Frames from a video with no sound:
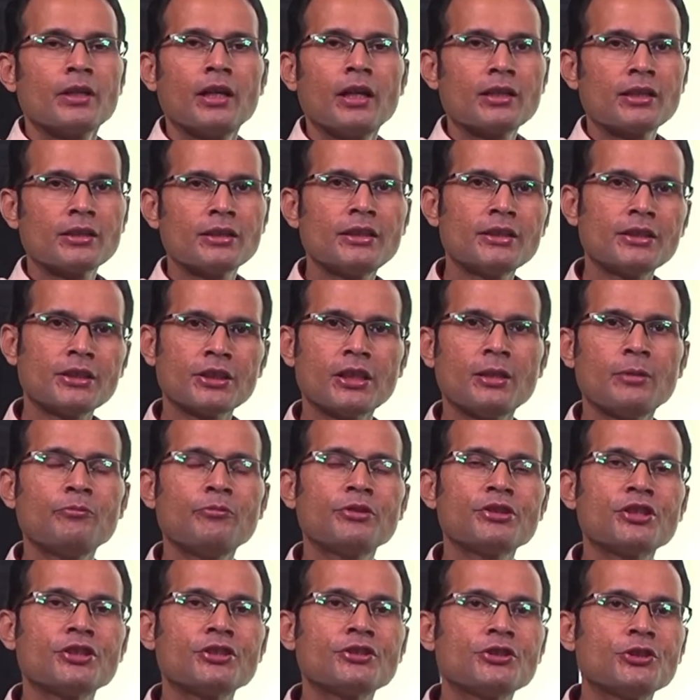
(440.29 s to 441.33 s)
Another term
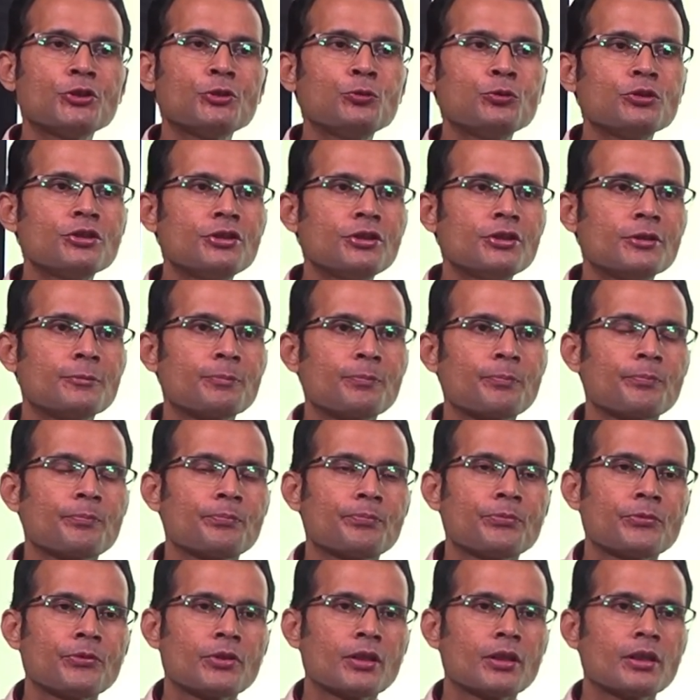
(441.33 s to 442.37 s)
which is used,
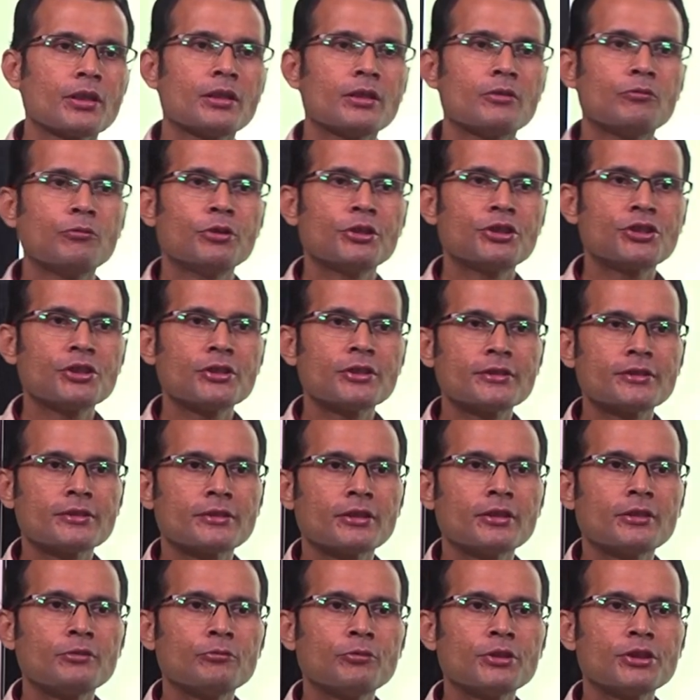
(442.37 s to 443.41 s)
which is
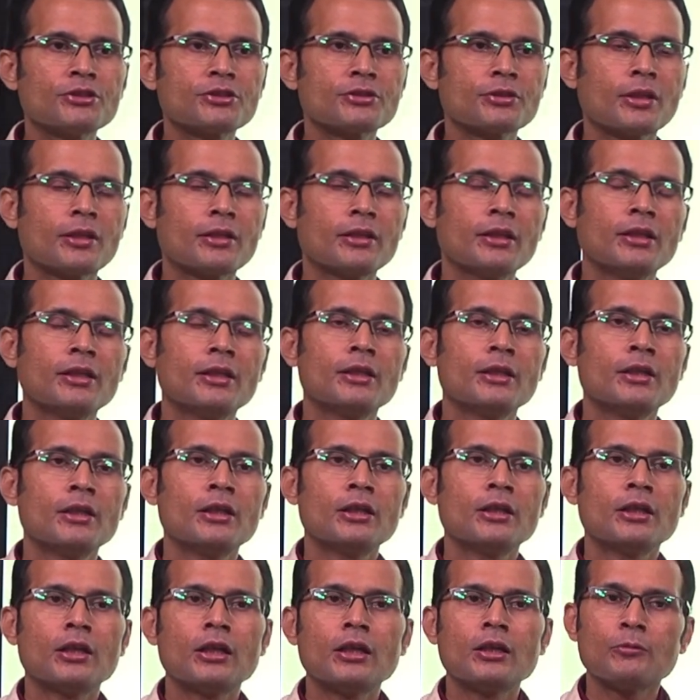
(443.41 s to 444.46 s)
uh, which
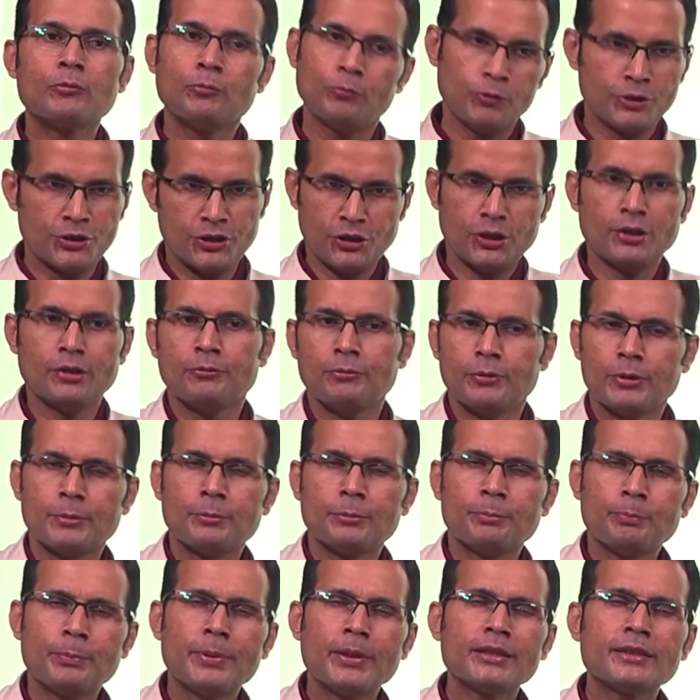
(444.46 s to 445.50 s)
uh, which uh,
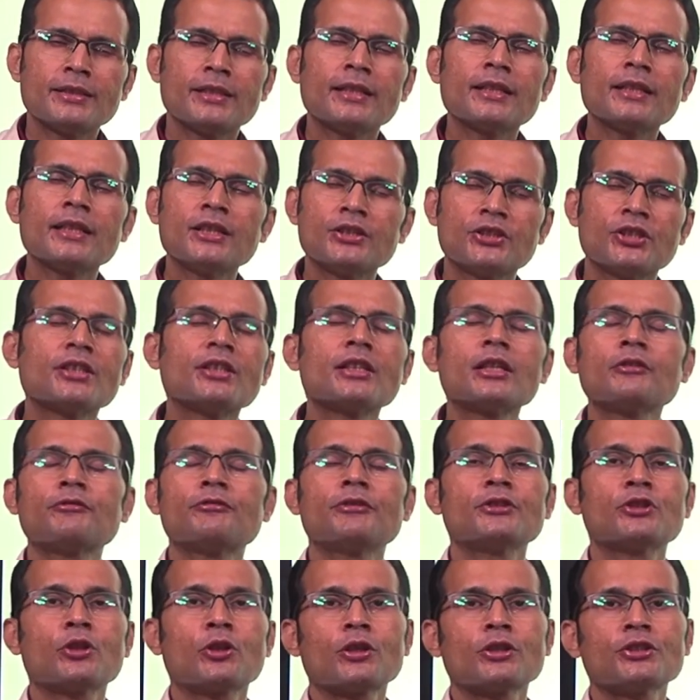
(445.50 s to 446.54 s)
basically general
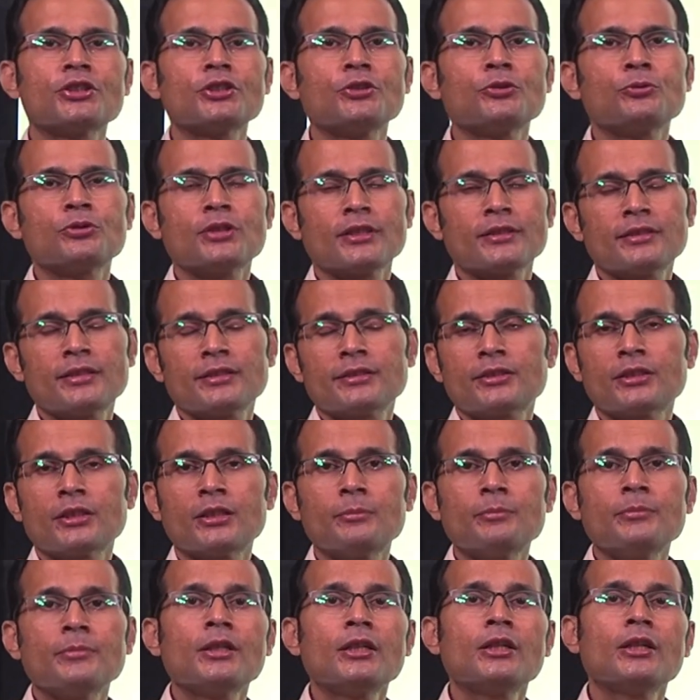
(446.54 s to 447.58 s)
physiology uses this
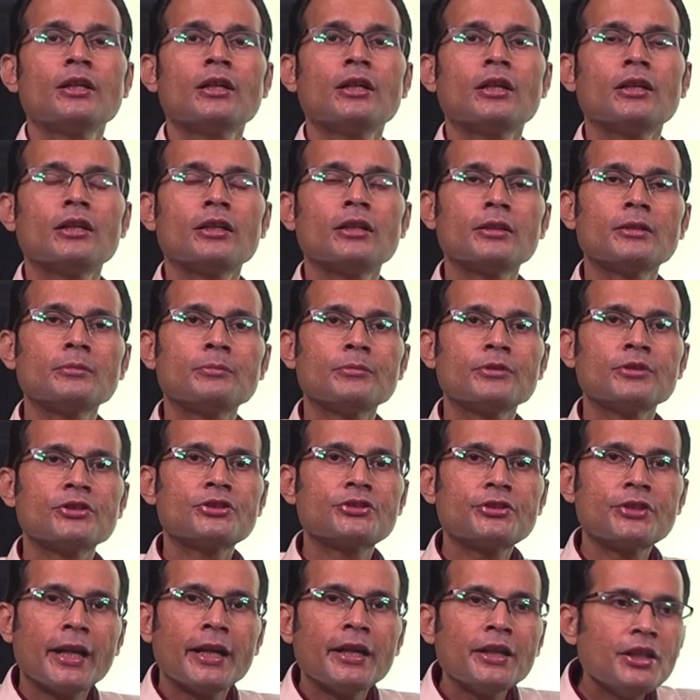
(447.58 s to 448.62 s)
term, uh,
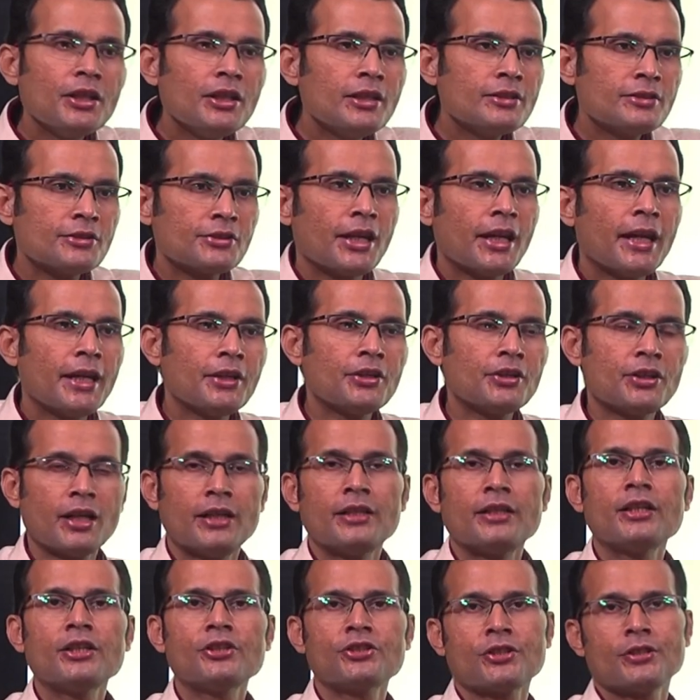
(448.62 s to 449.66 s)
steady state
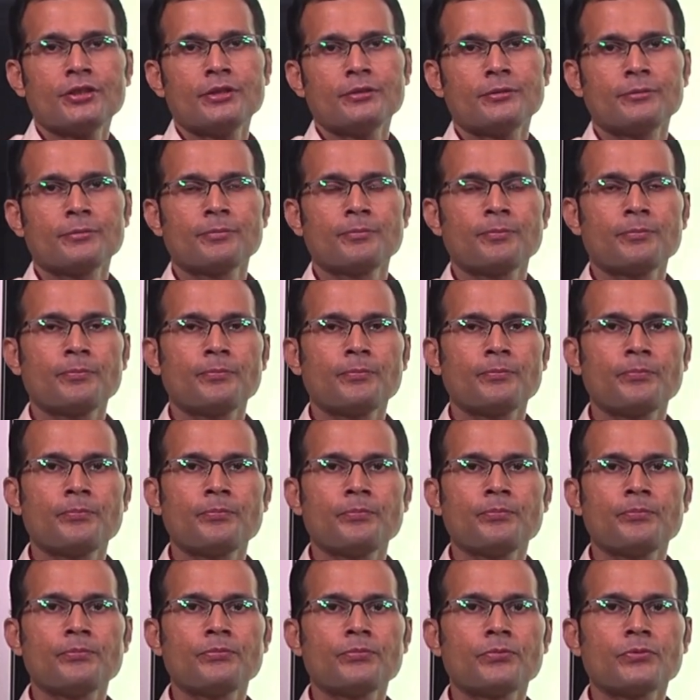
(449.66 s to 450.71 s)
condition.
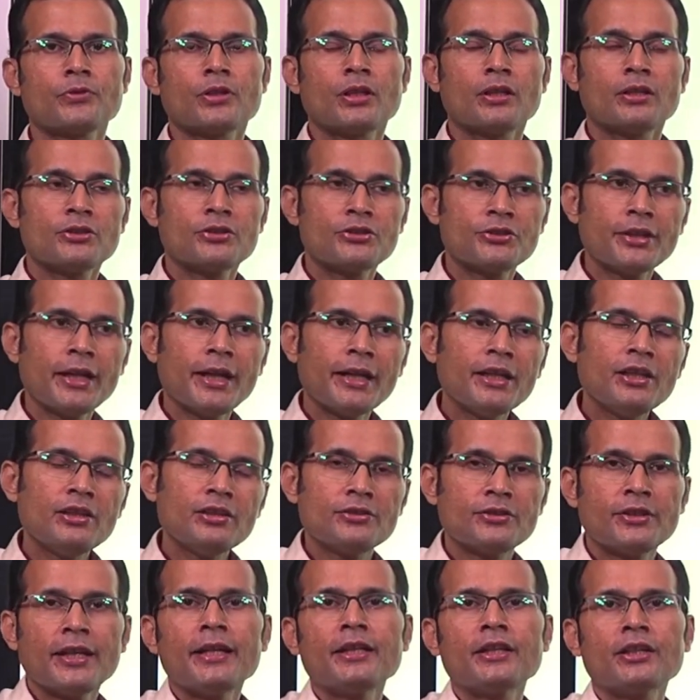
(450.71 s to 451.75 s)
Steady
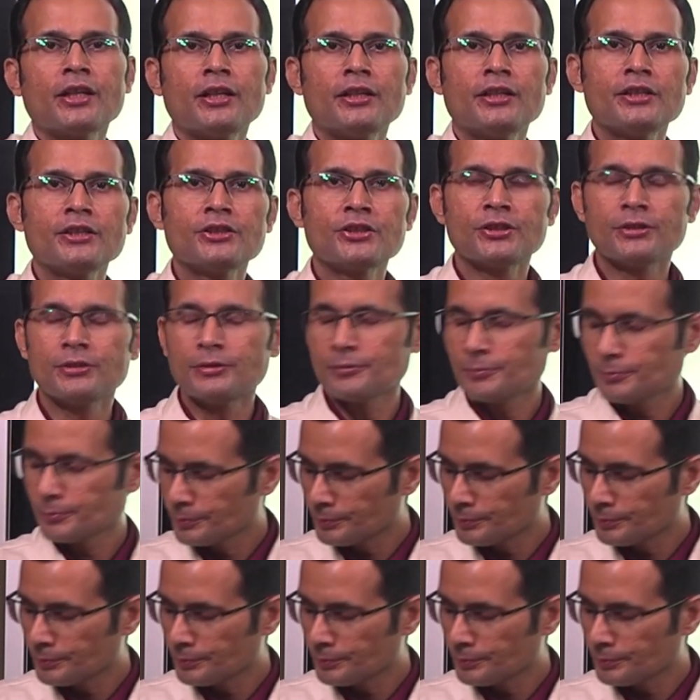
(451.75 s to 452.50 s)
state condition.